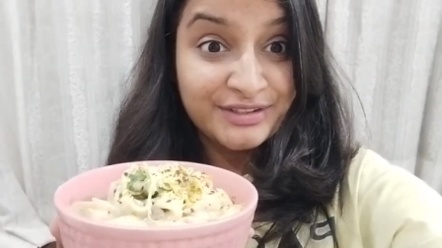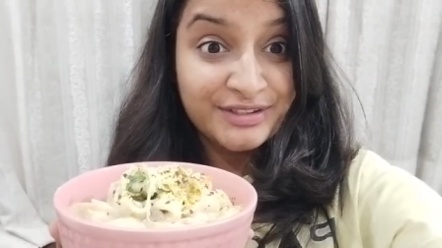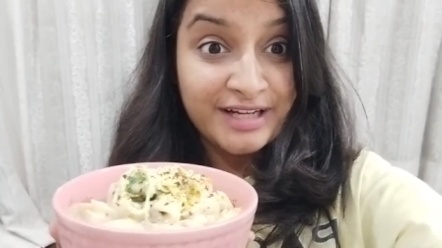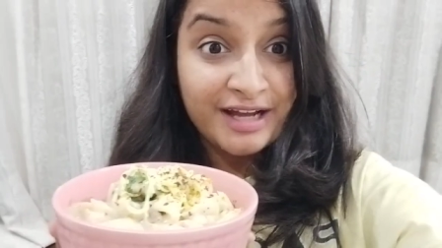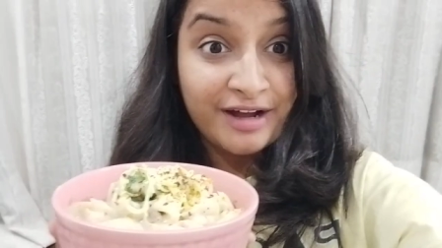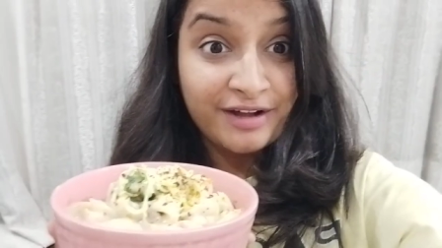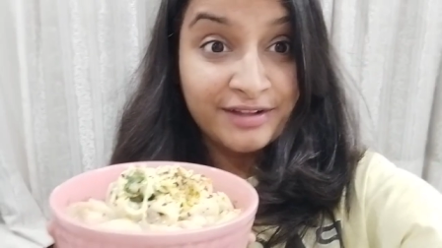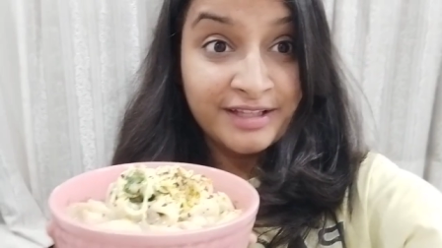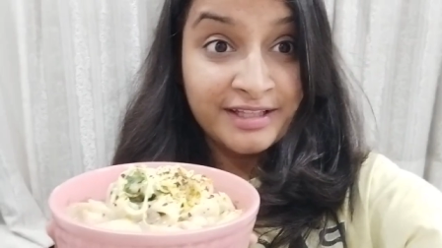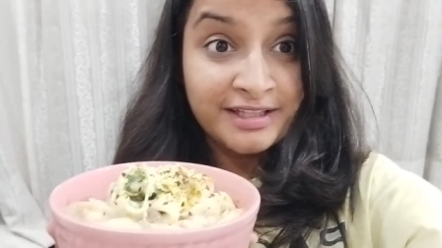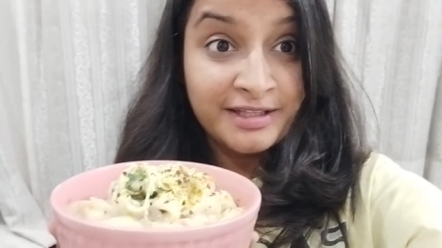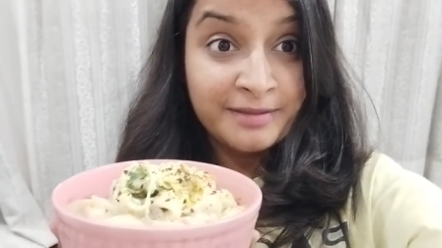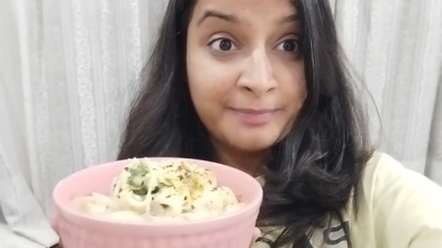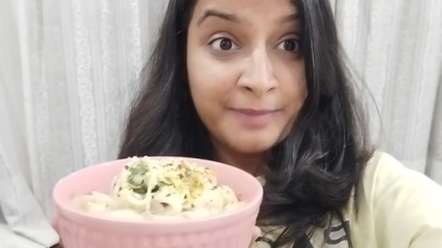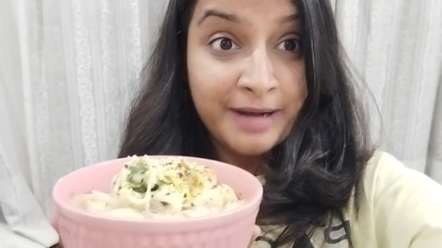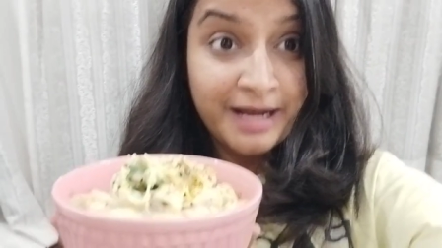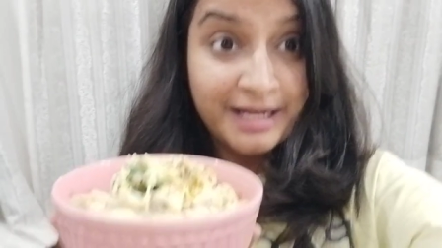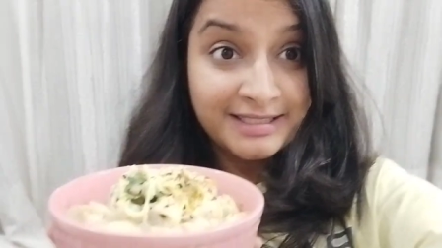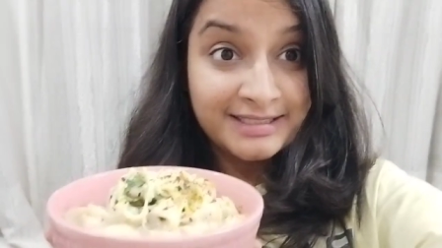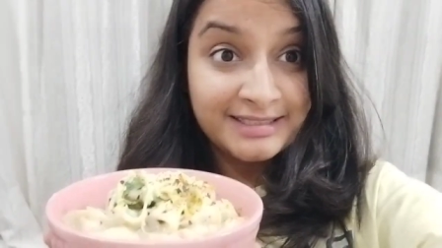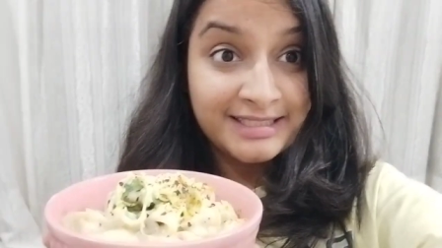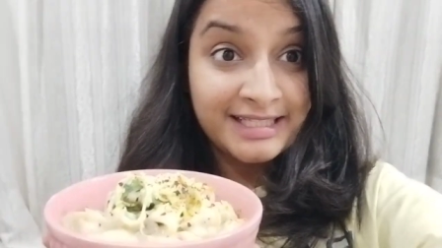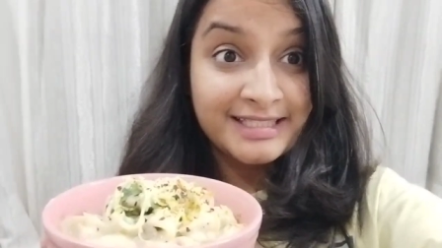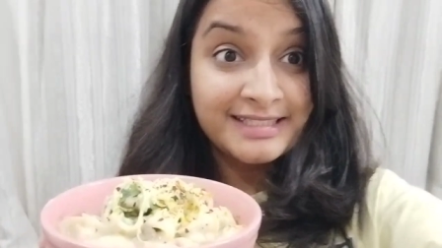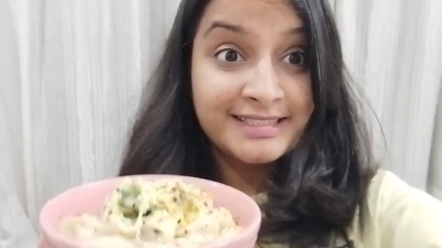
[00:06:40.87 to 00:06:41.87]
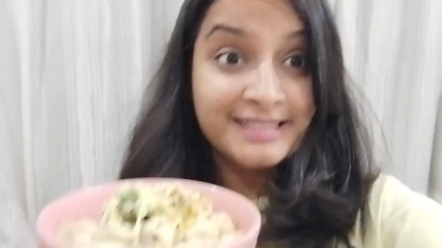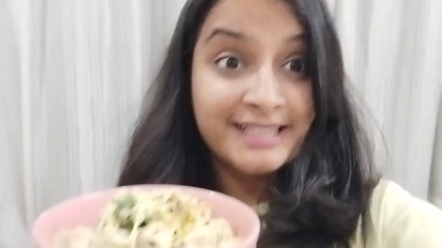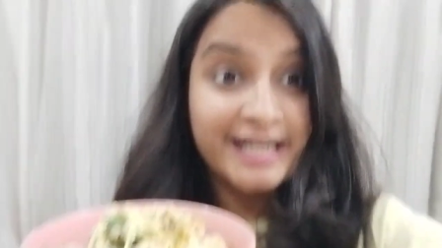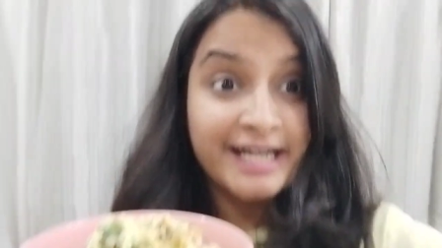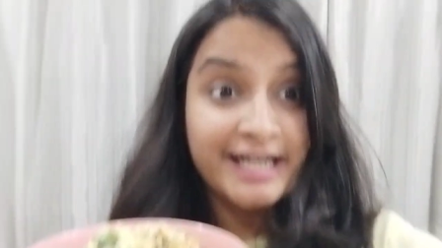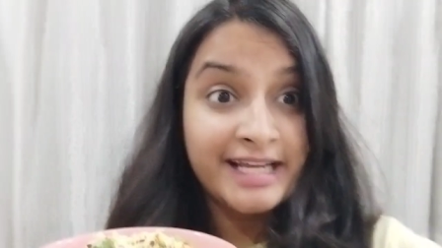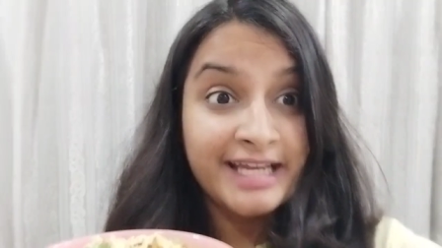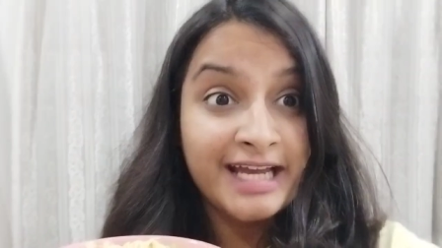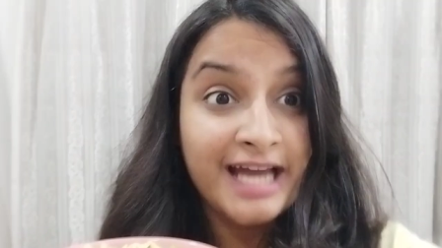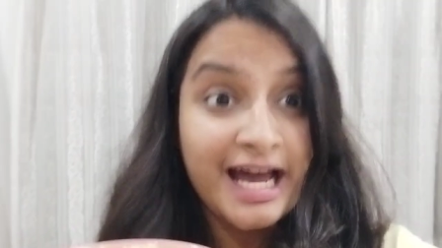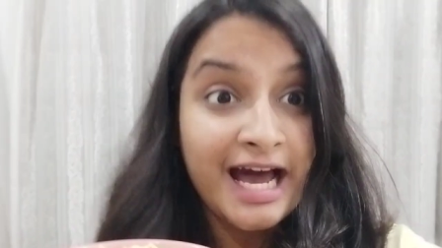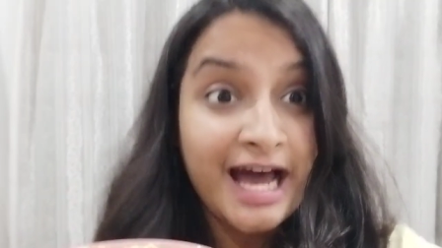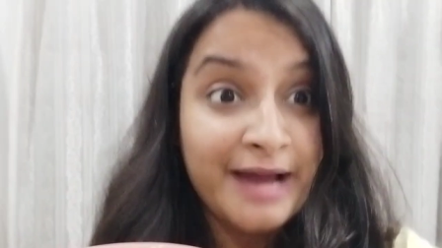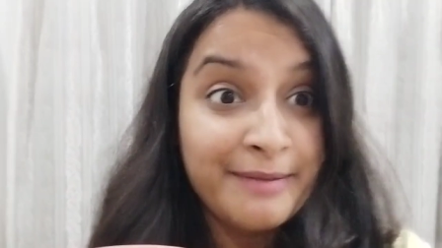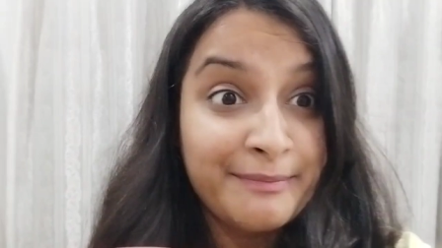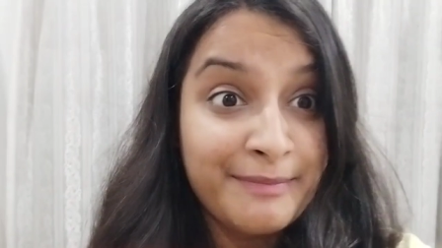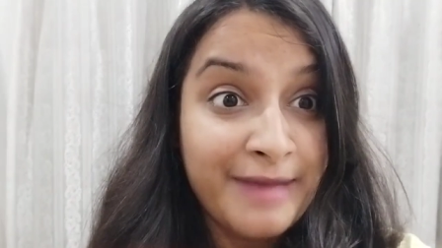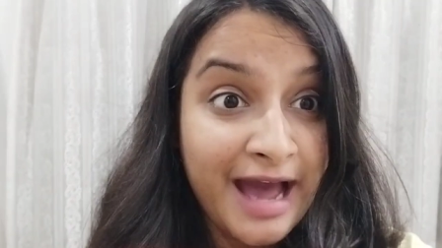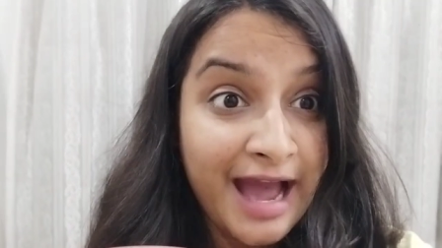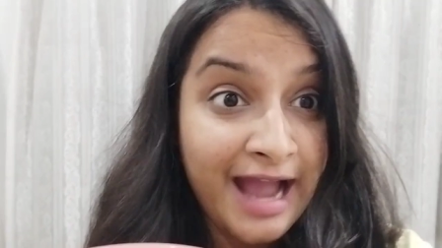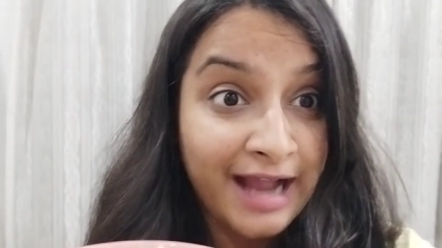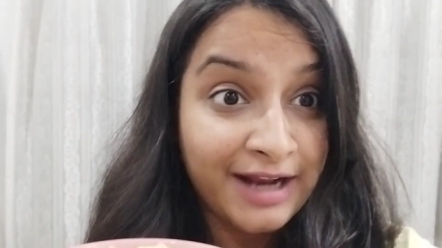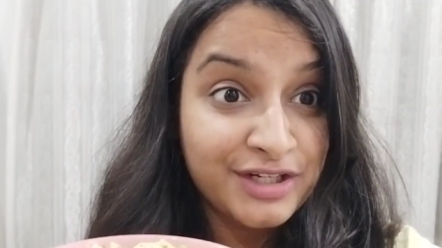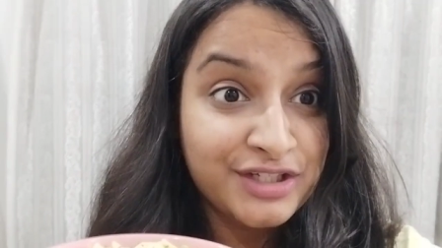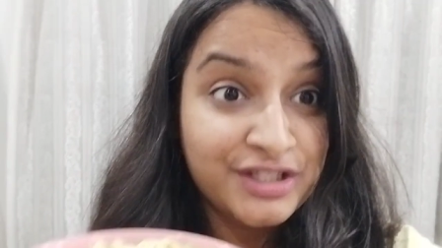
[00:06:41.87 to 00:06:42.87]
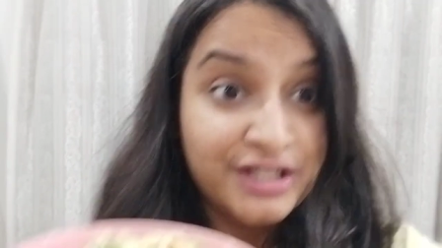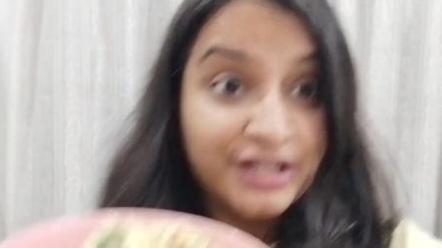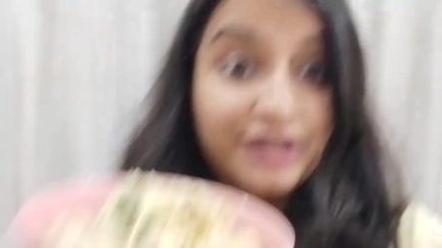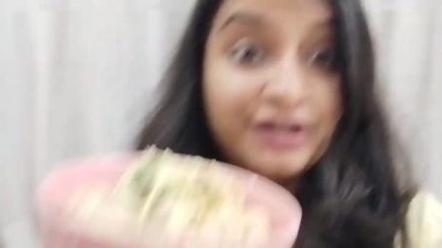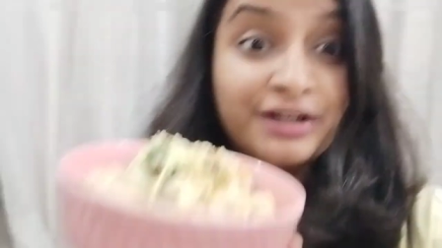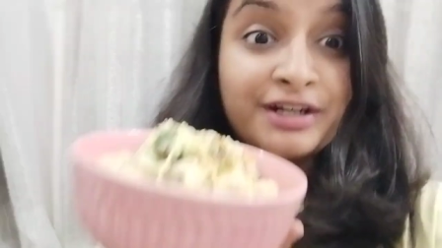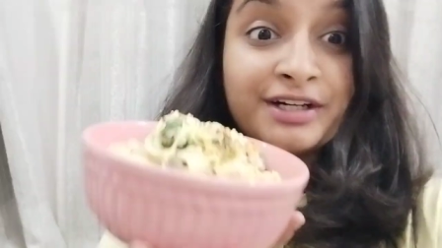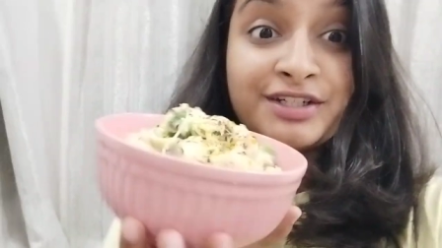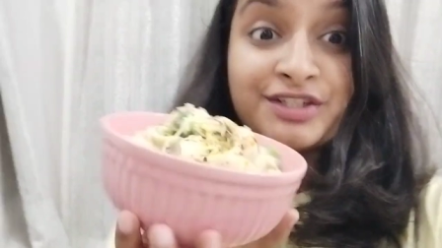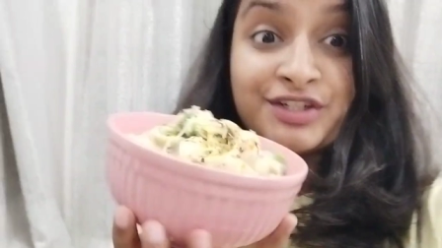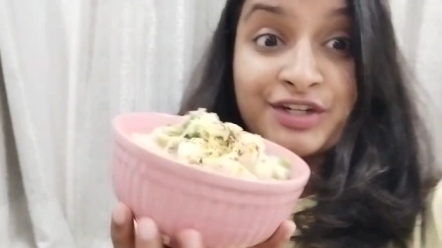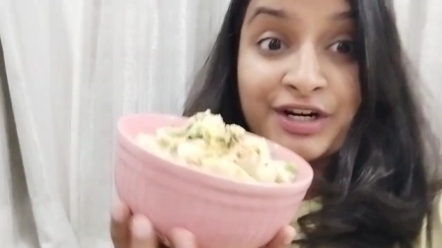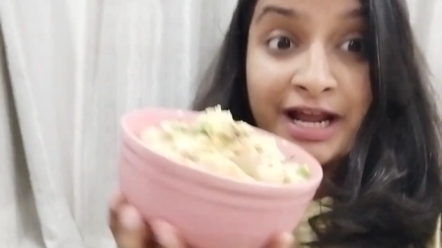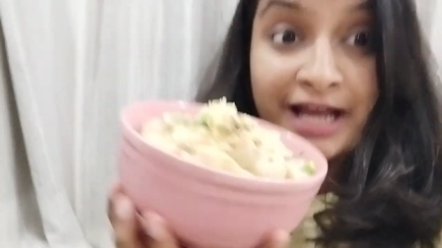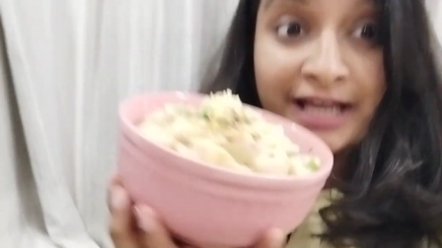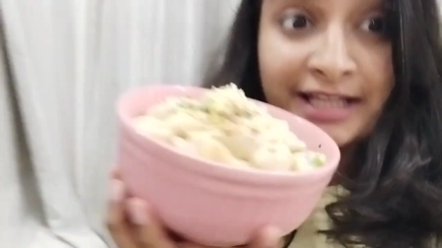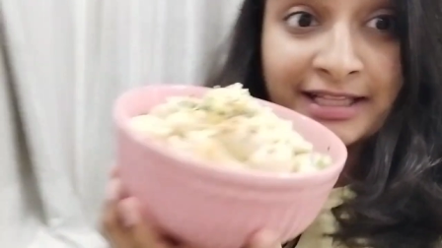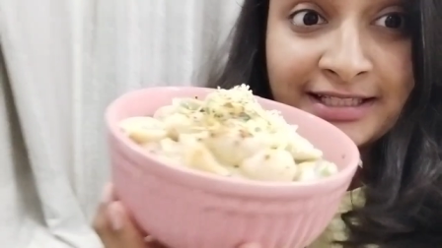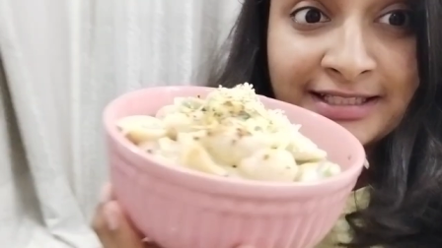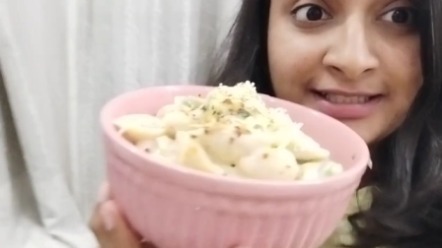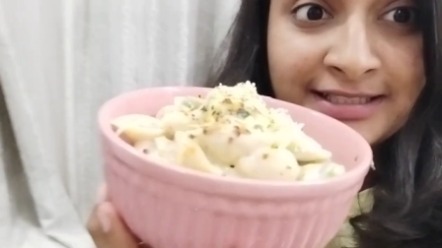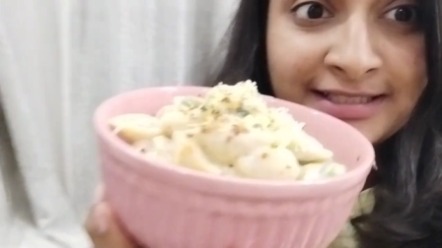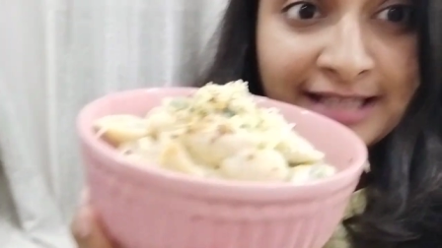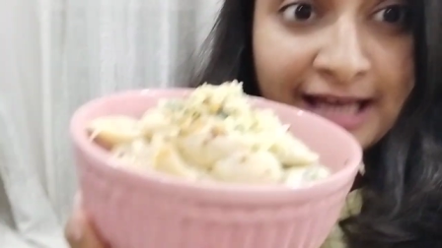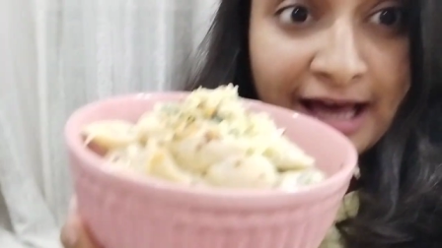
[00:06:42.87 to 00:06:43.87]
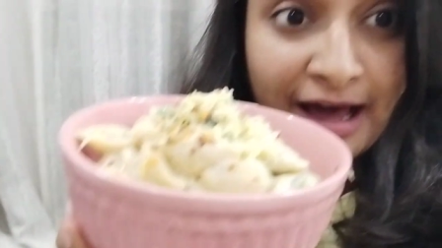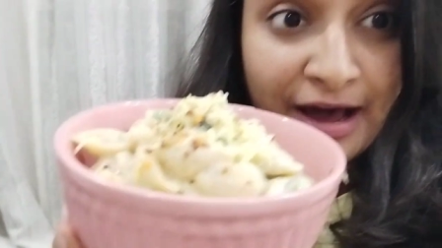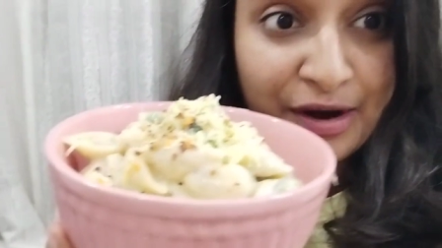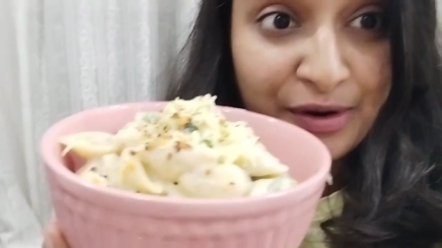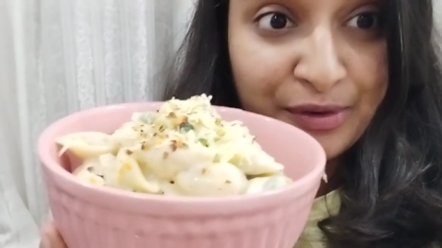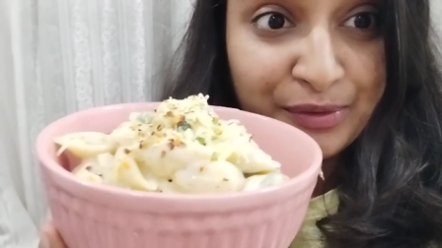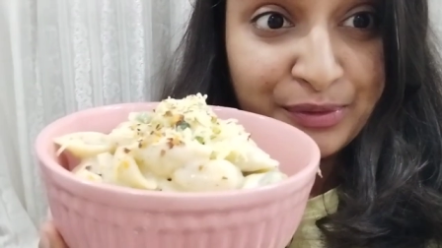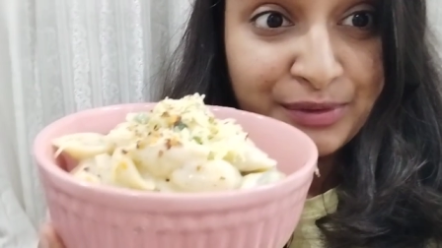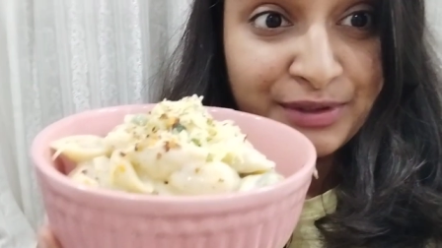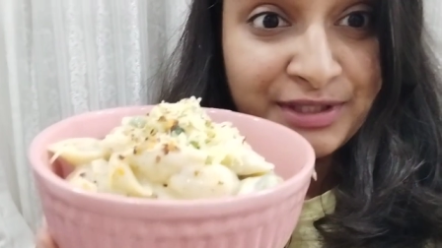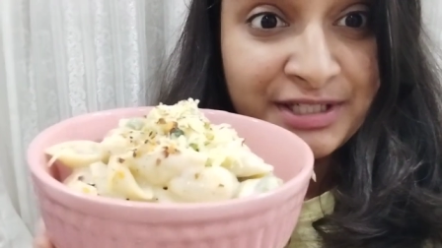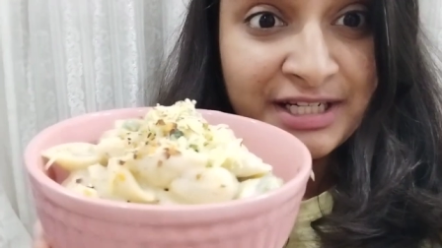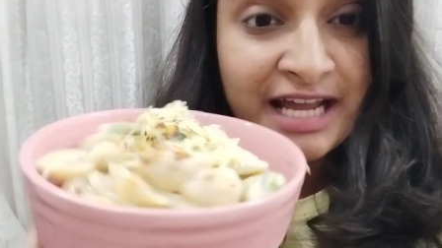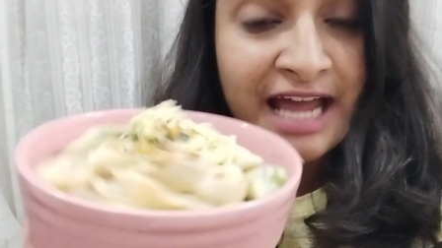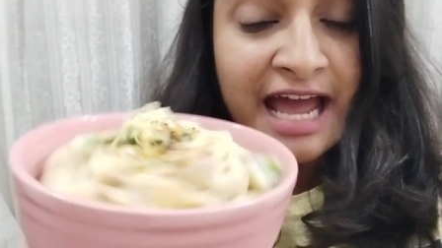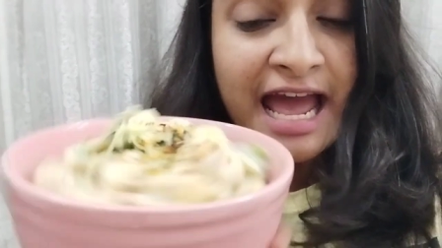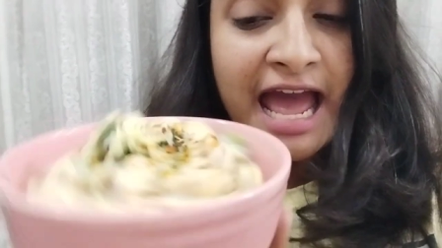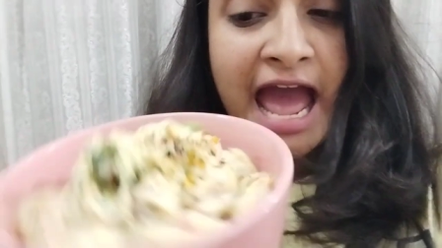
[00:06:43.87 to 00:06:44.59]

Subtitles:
so now that the pasta is ready, I'm actually gonna try this out